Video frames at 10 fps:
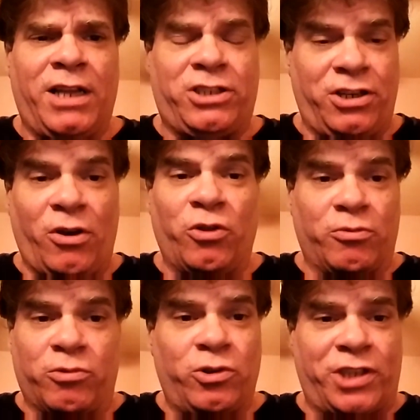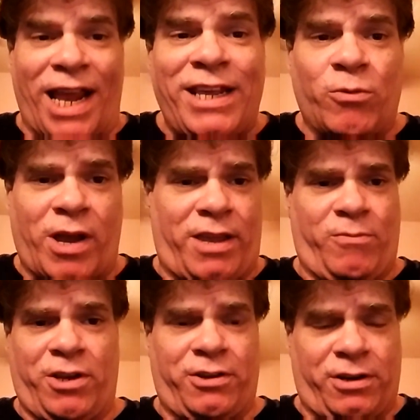to know the rules anyway
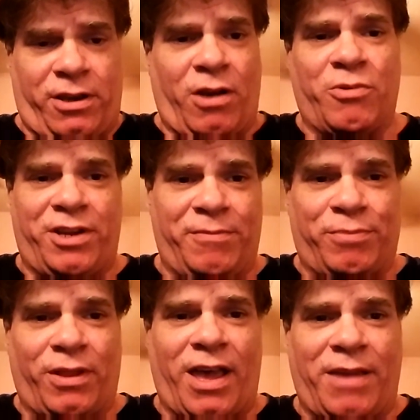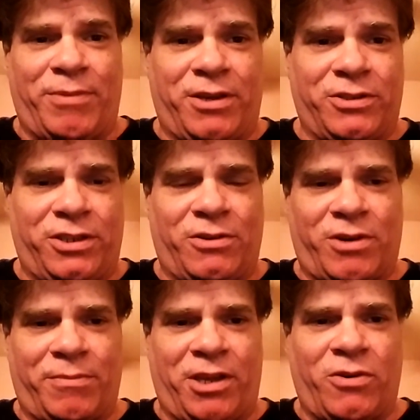when you're going to go in and play, because you don't
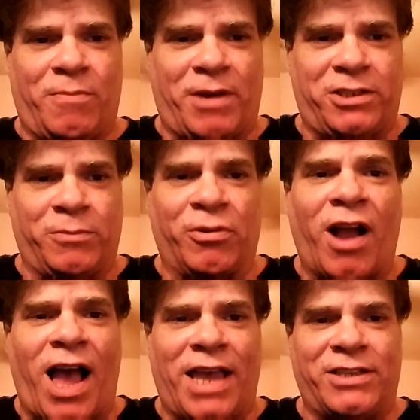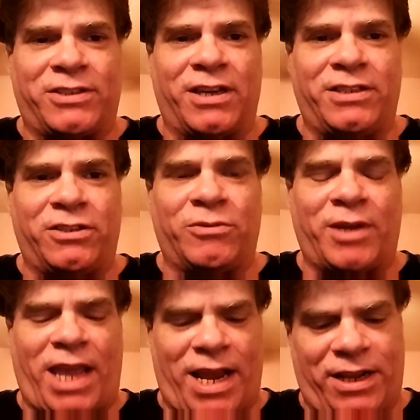want to be caught by surprise
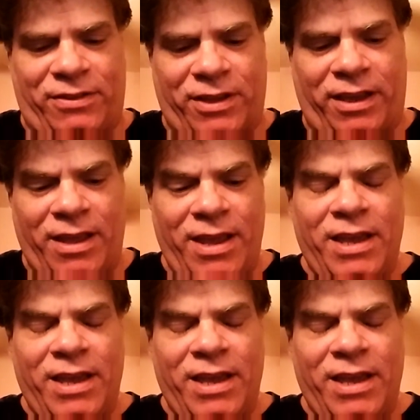doing anything.